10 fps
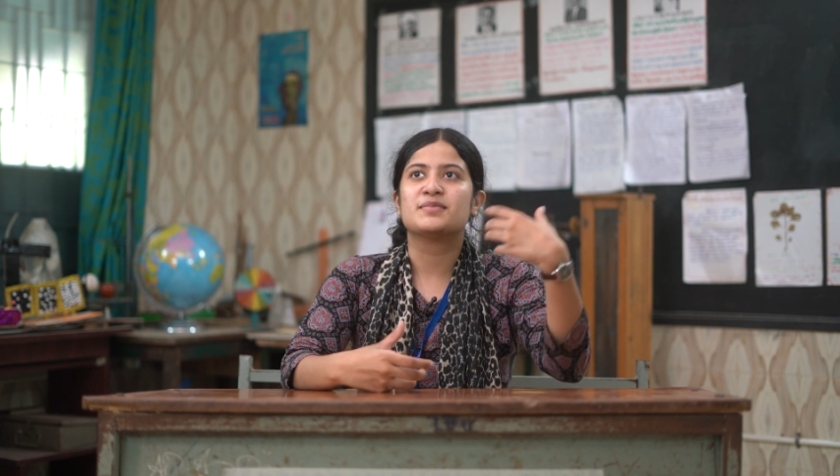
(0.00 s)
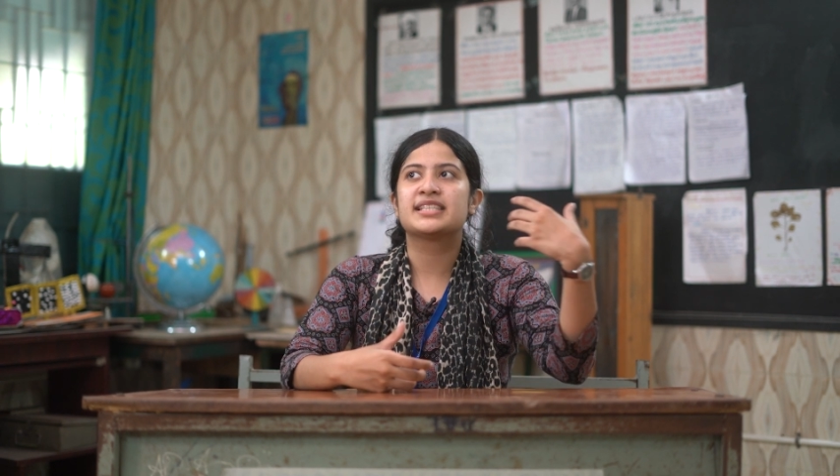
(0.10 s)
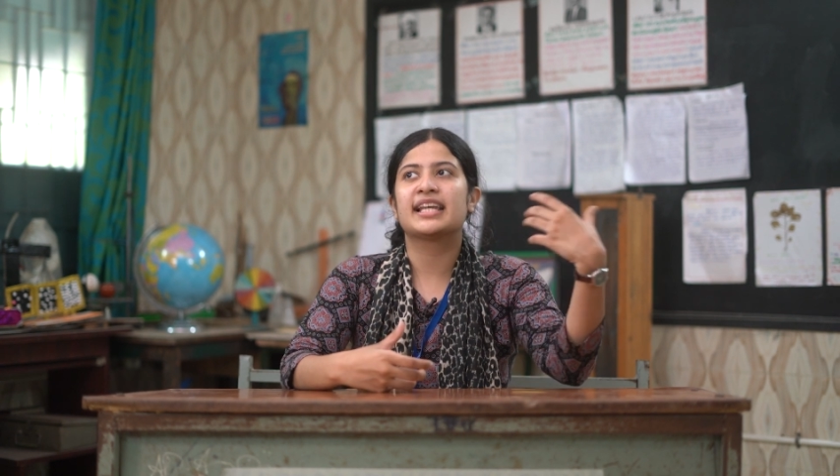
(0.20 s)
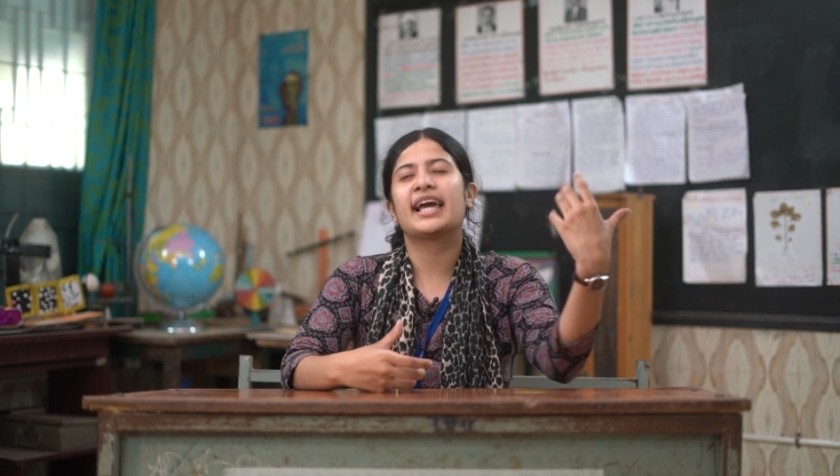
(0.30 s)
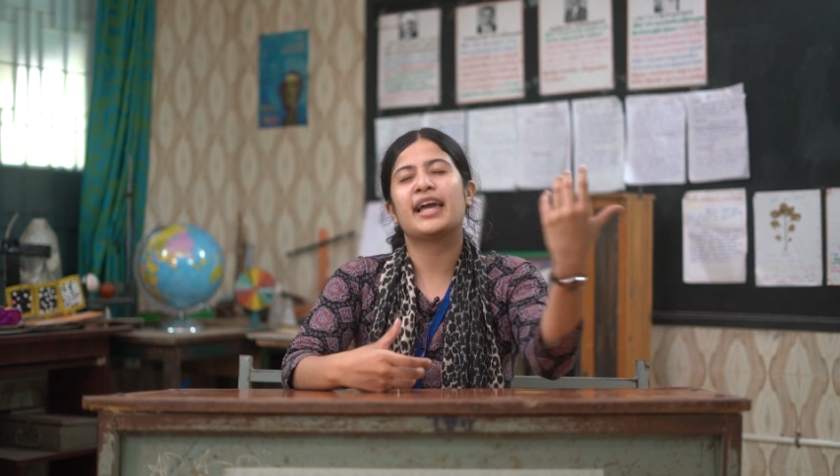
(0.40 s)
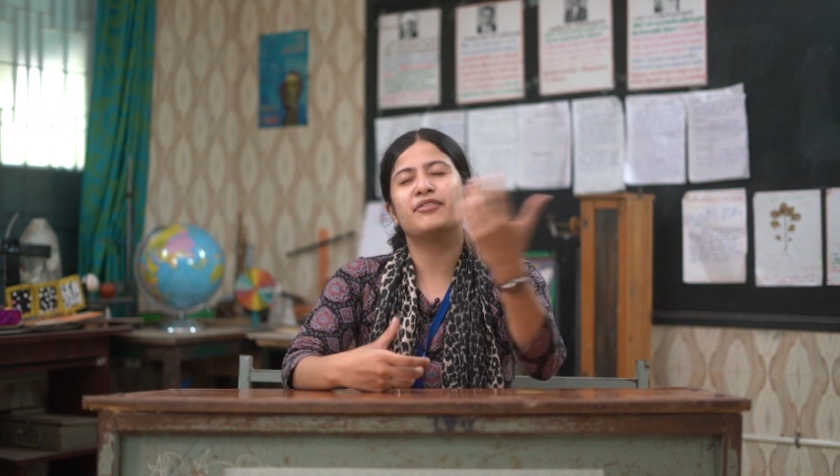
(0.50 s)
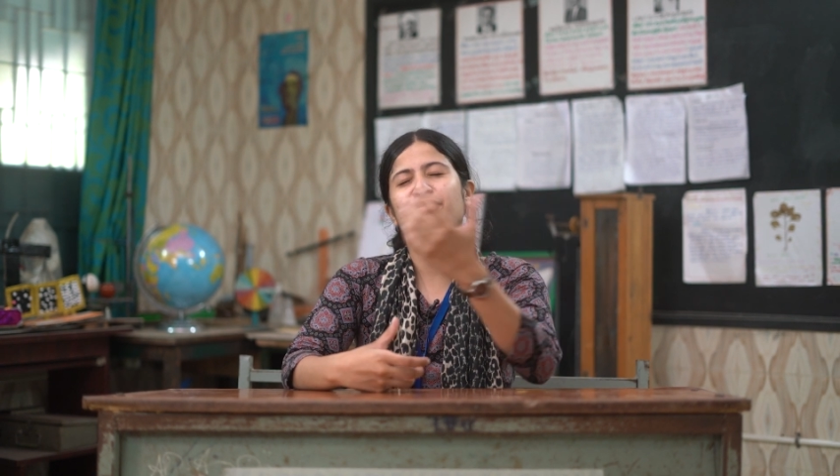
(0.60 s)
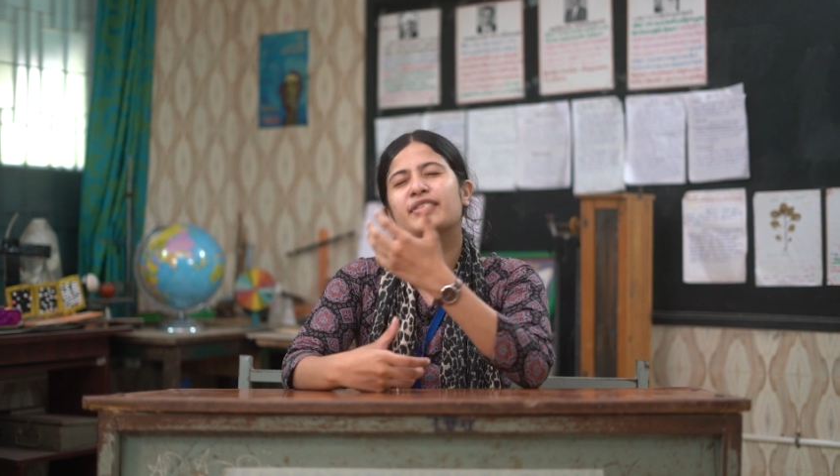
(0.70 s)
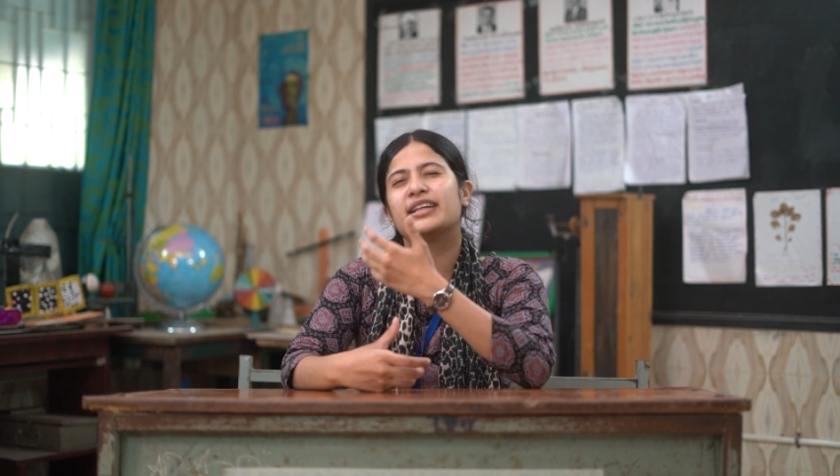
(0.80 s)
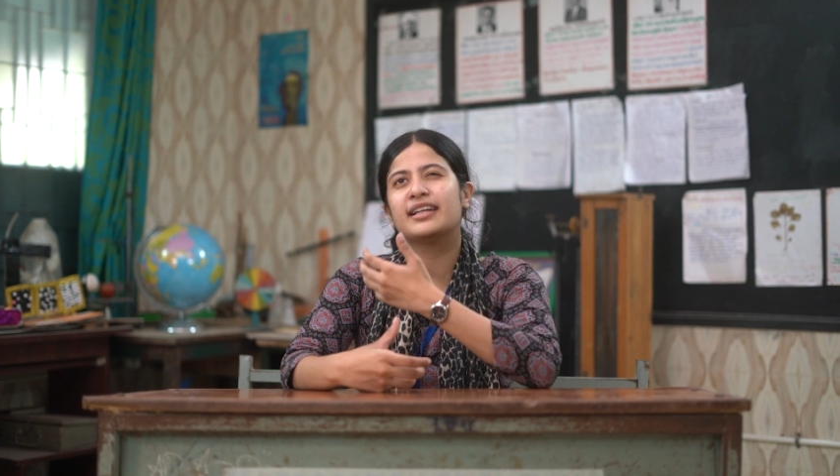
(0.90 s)
Say like I've
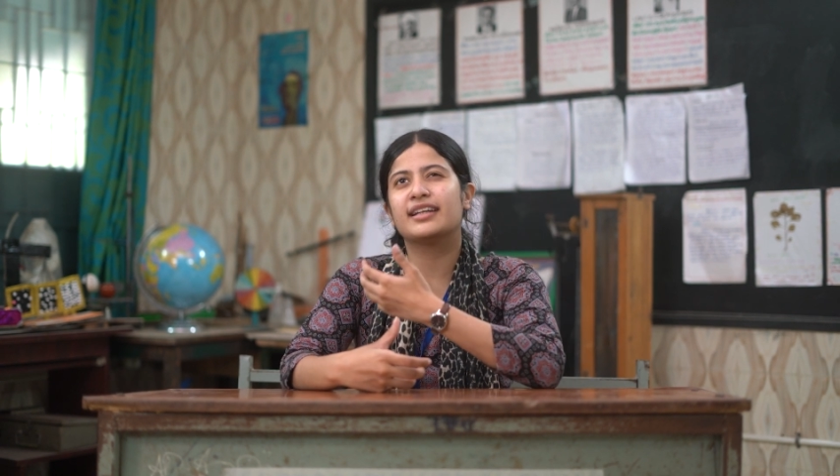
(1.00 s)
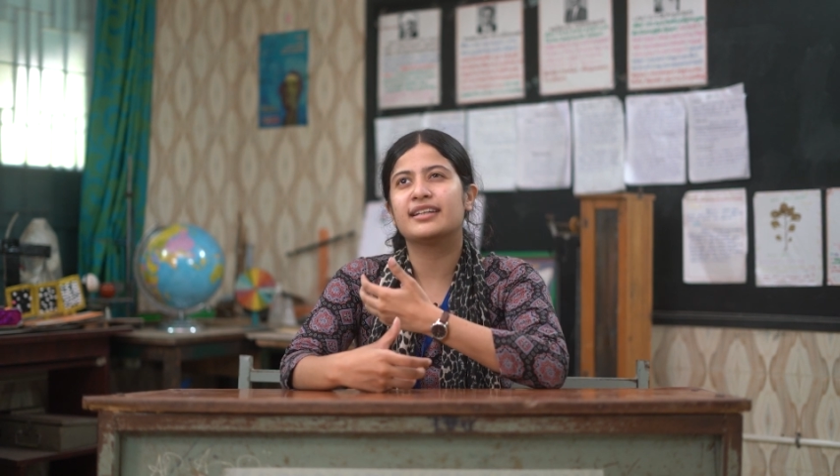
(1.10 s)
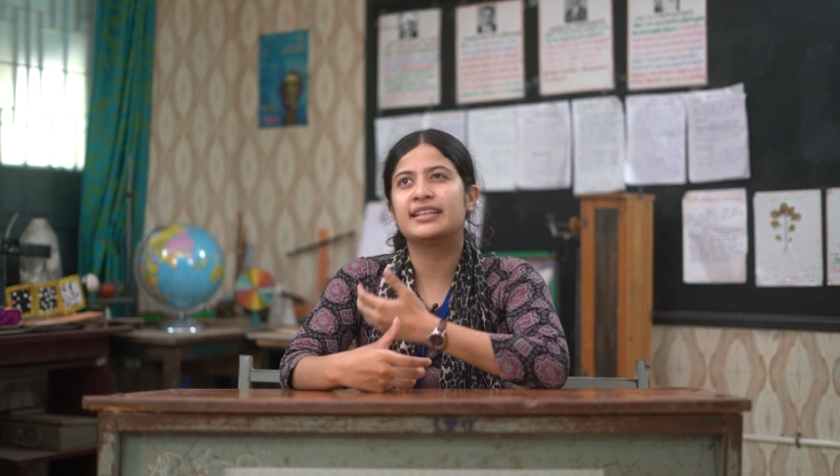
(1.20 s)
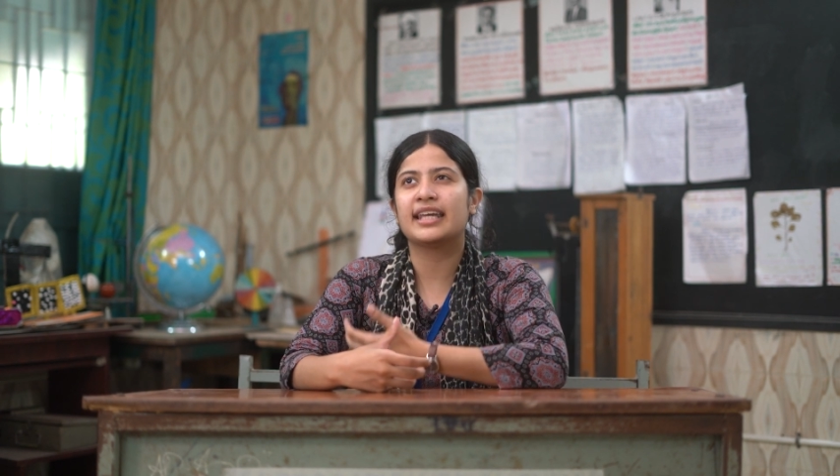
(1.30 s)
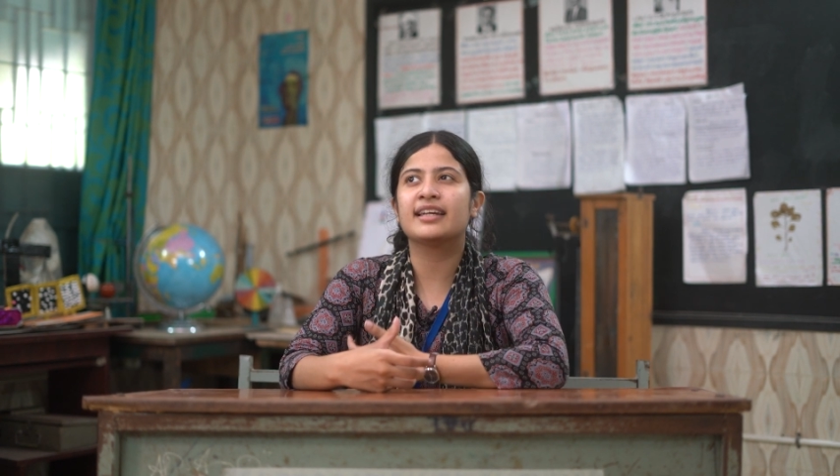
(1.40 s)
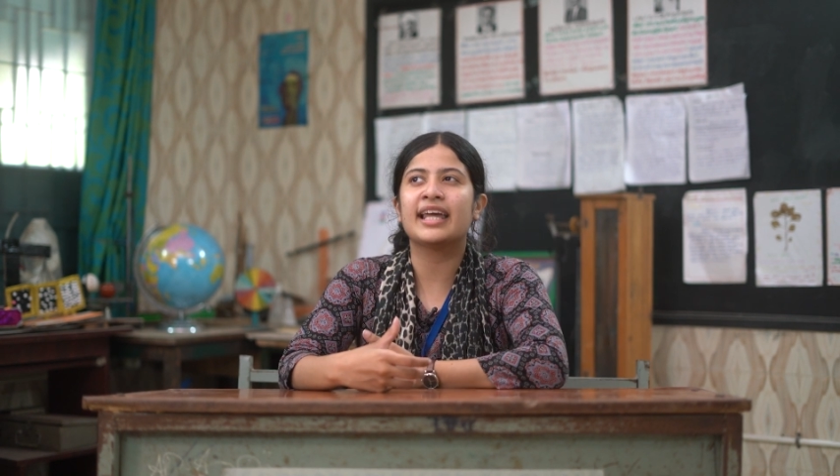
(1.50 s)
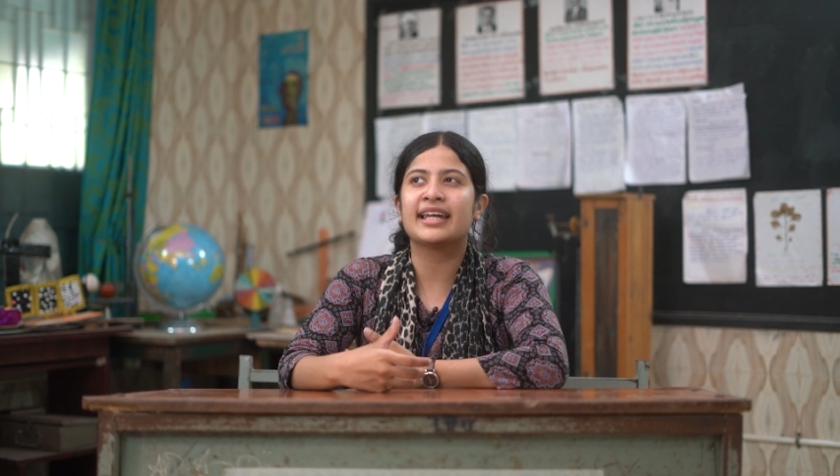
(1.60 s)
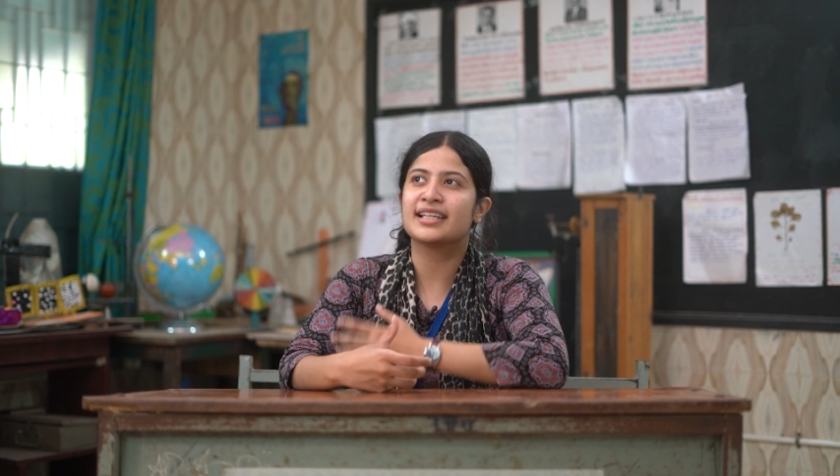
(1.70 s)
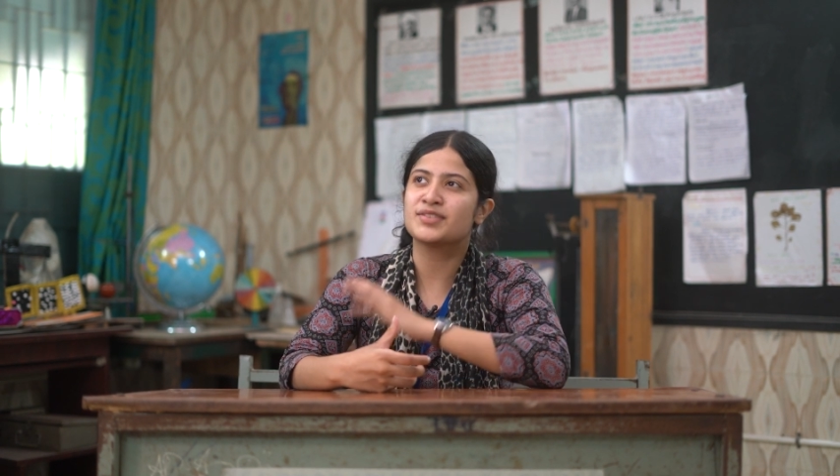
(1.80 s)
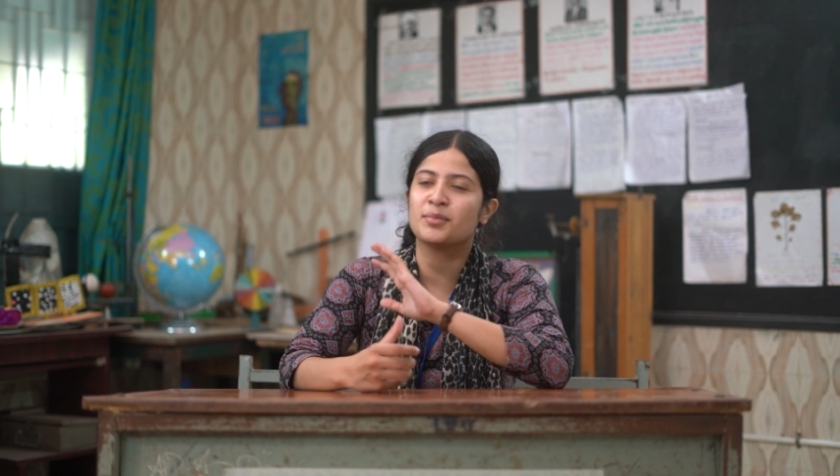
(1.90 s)
taken
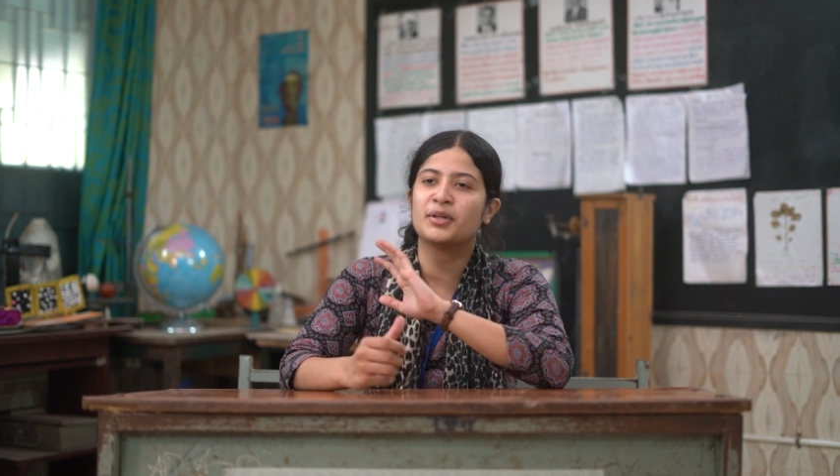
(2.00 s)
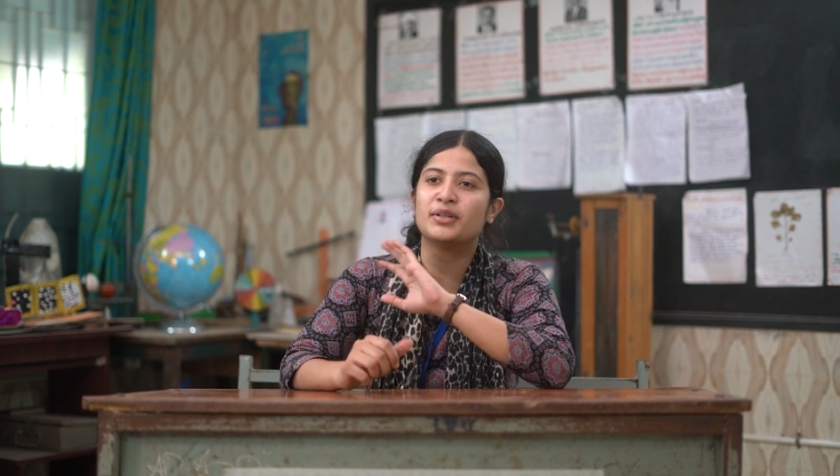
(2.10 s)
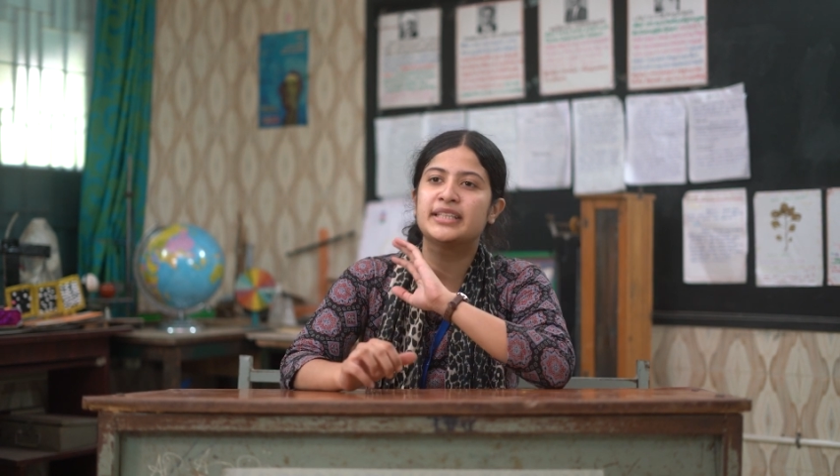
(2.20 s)
ideas from around